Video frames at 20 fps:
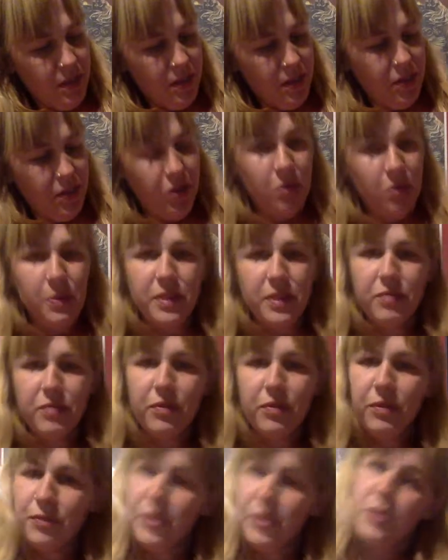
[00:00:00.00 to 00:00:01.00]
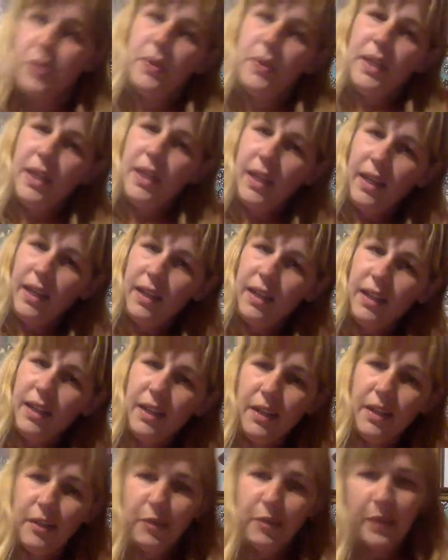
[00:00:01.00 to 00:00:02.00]
Always room for tweaking
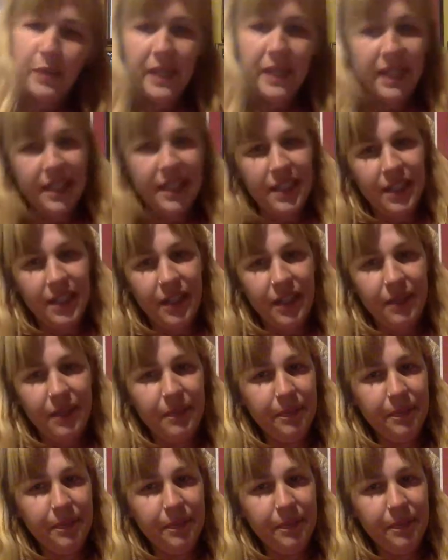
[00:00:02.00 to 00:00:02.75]
if we need to.